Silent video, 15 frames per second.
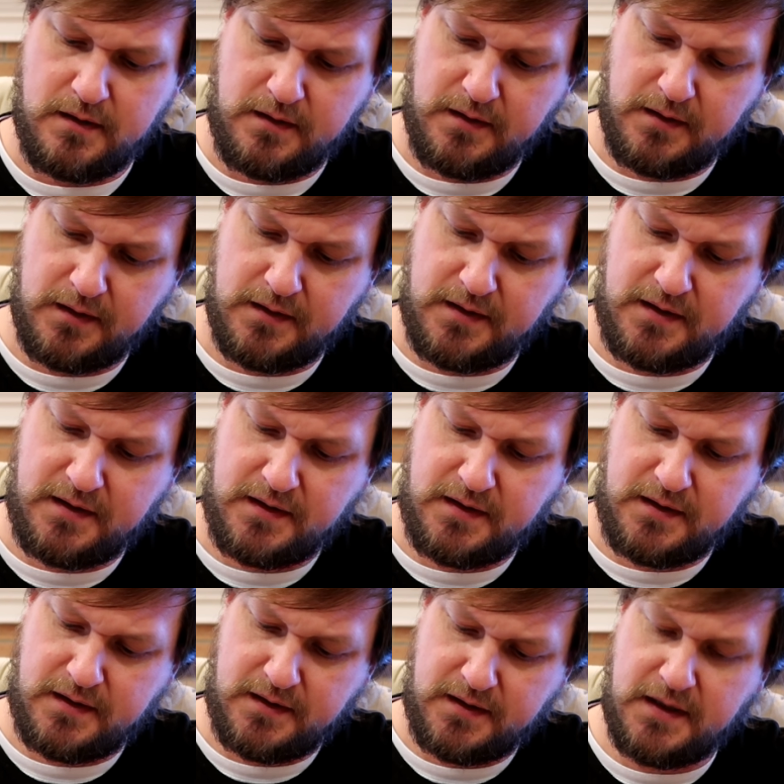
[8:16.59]
a
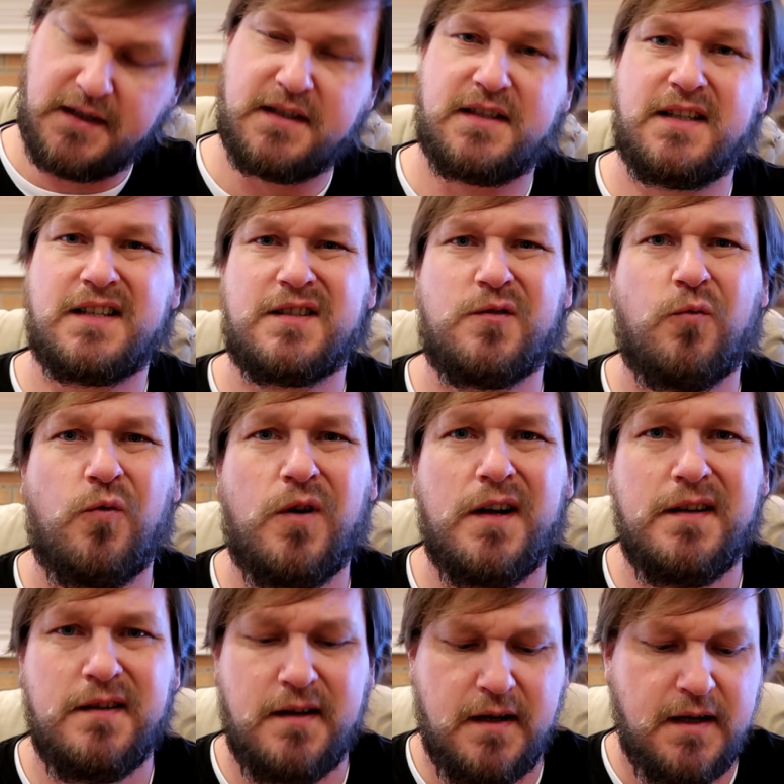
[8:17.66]

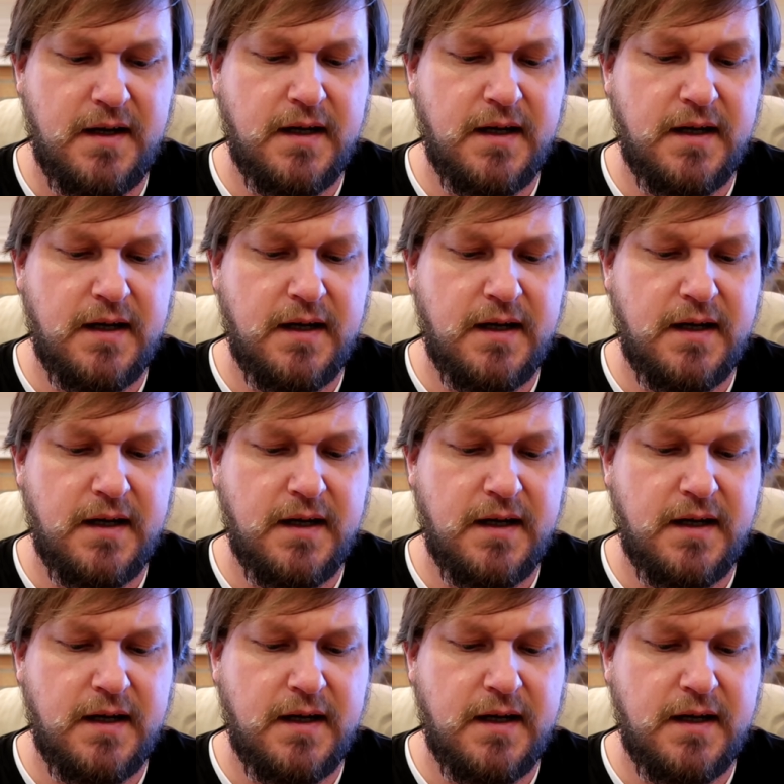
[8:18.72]
6.6-to-1,